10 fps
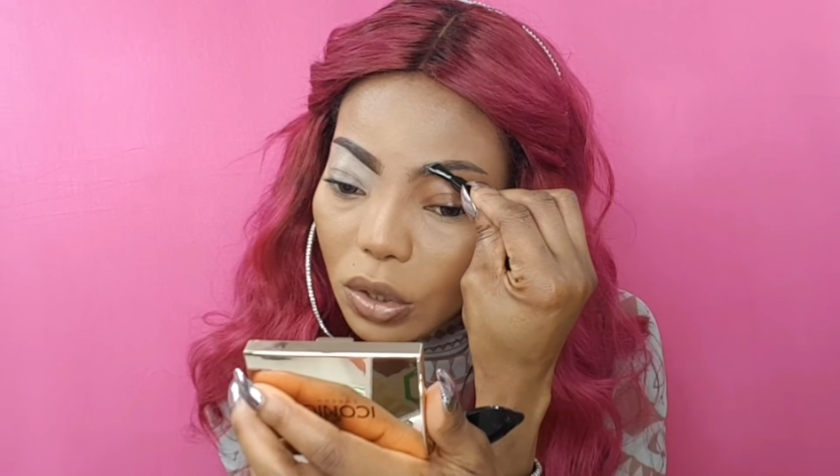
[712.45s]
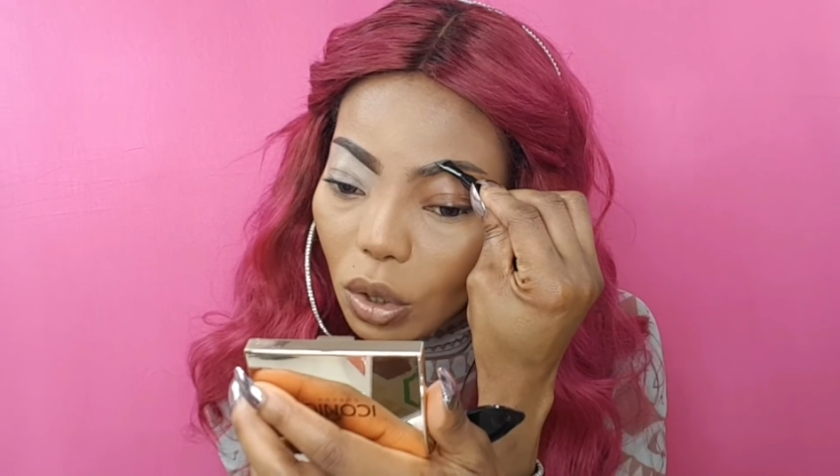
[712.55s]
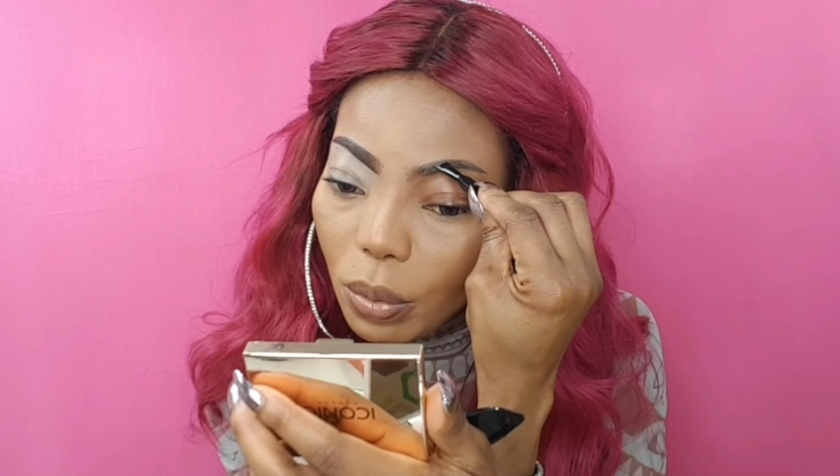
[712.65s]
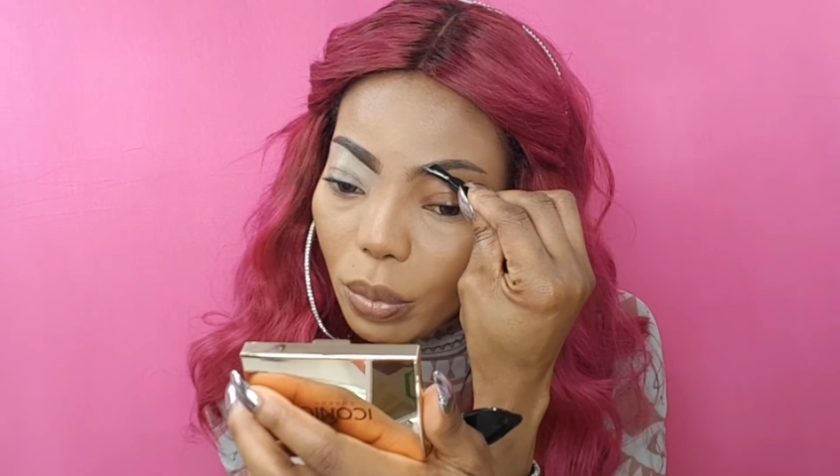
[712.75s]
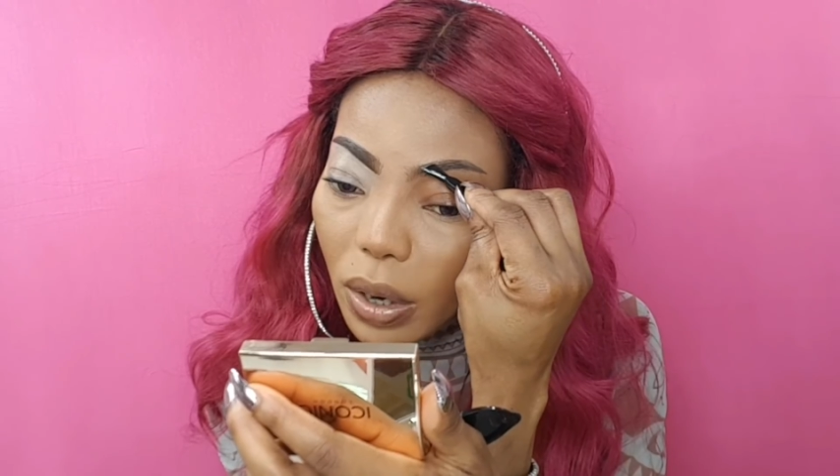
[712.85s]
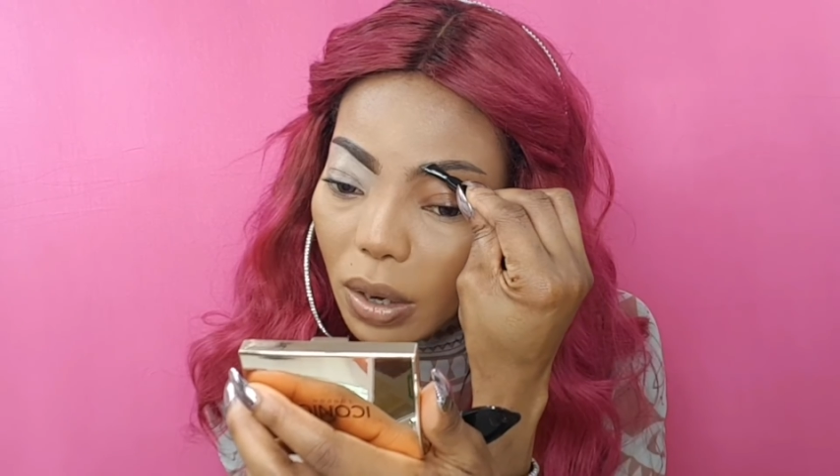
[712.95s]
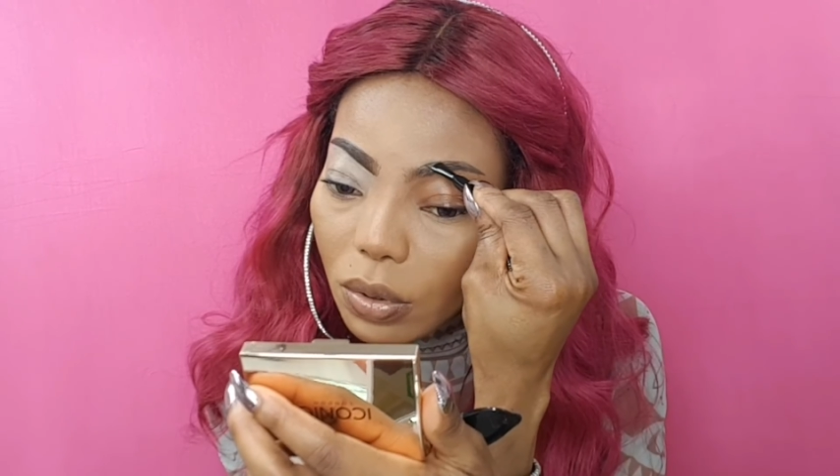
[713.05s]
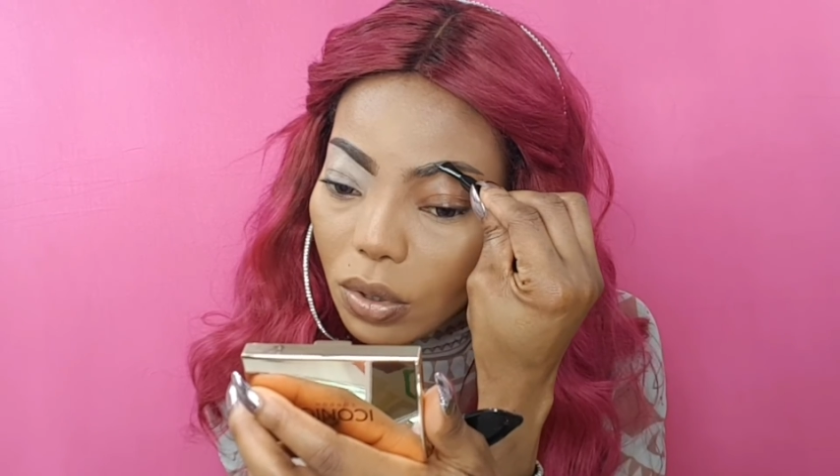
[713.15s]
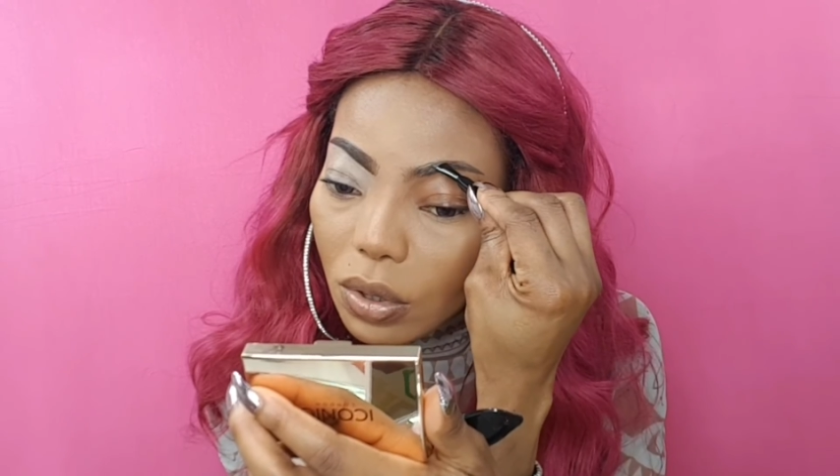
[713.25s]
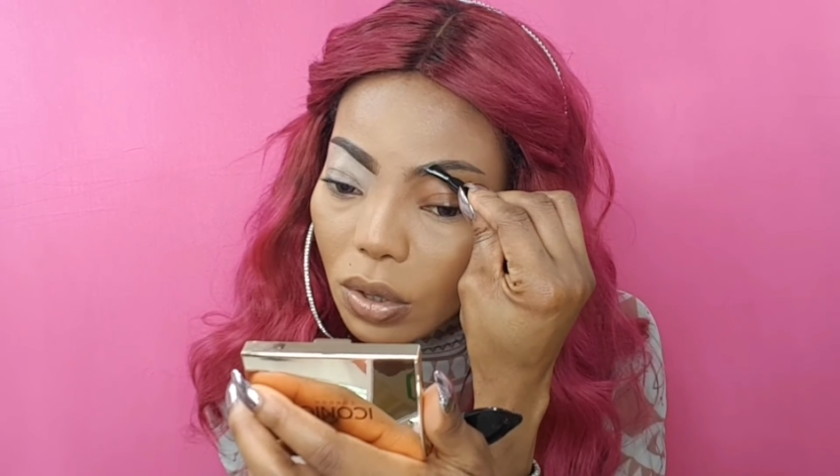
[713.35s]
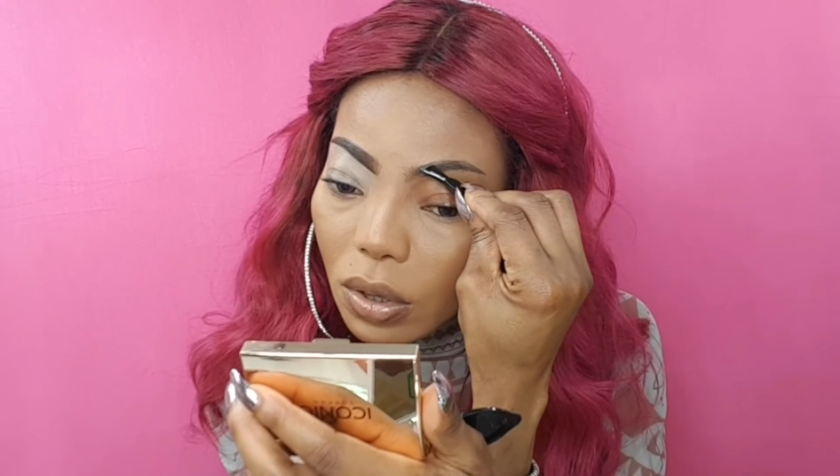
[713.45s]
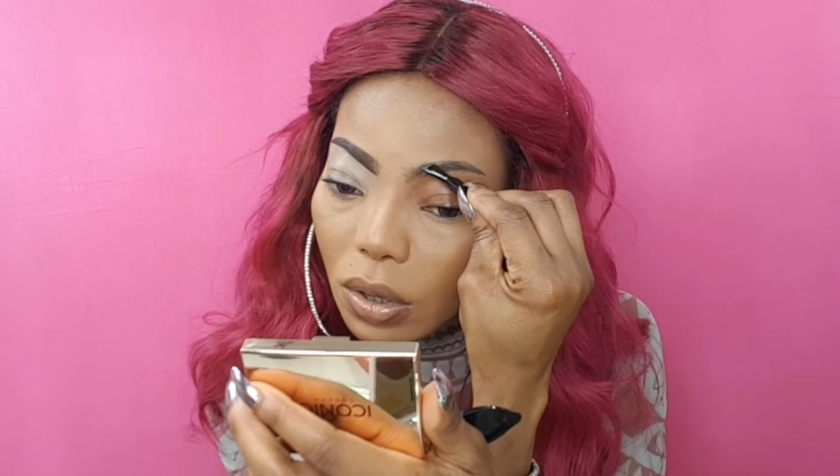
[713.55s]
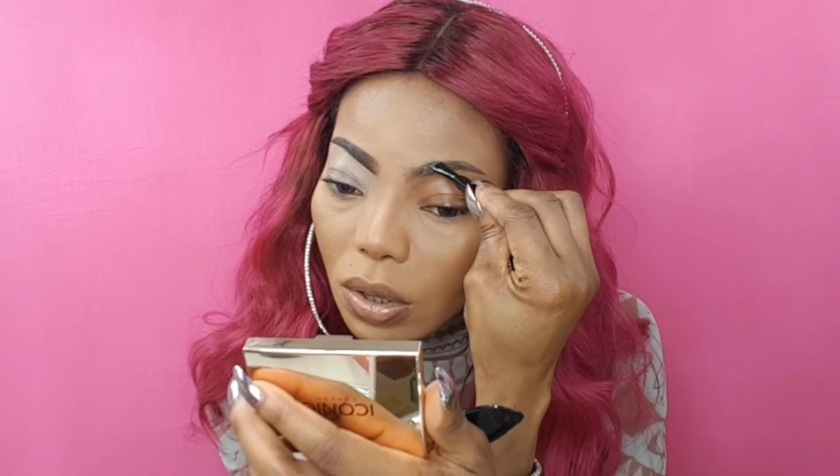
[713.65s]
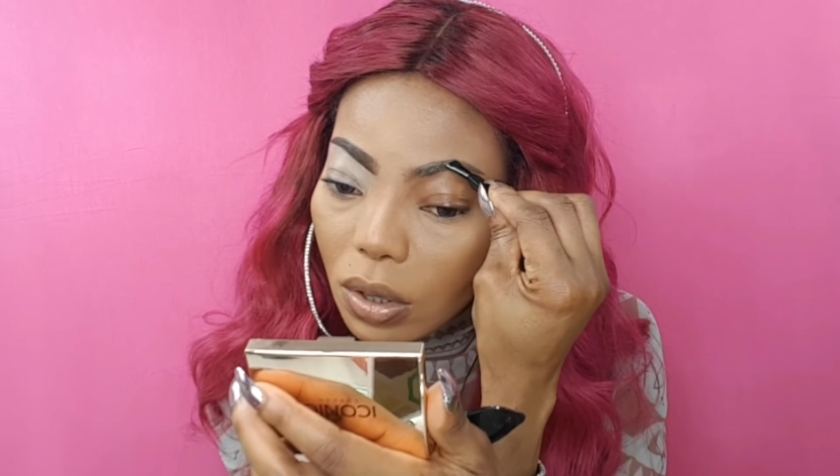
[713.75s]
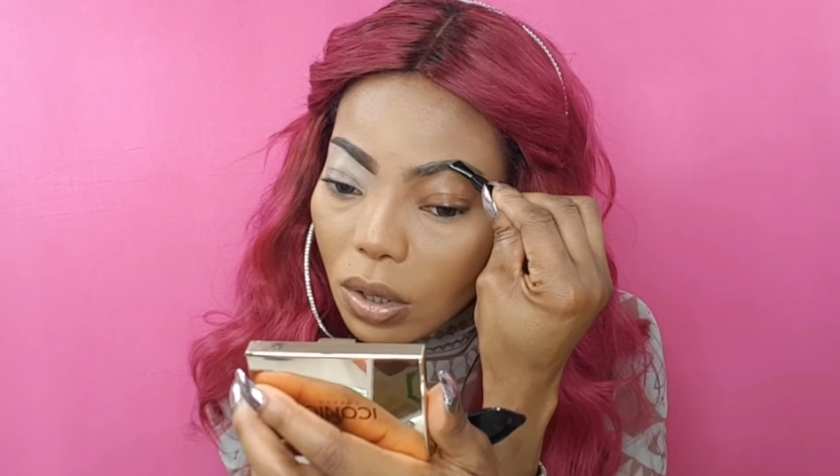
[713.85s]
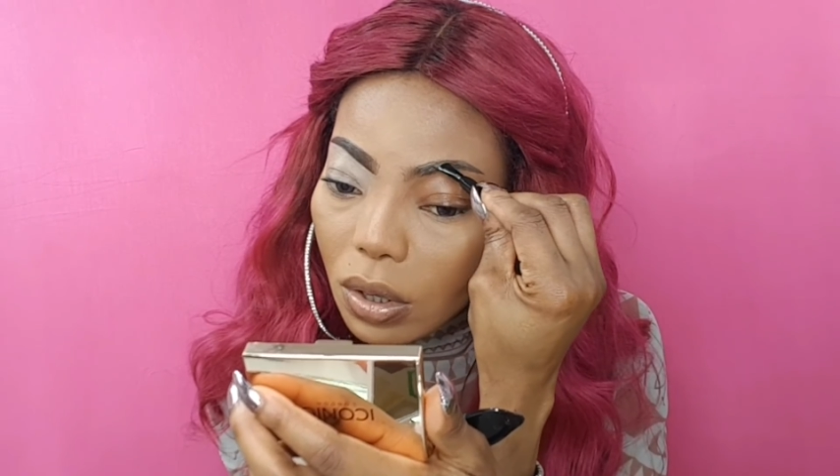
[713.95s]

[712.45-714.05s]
of my top brows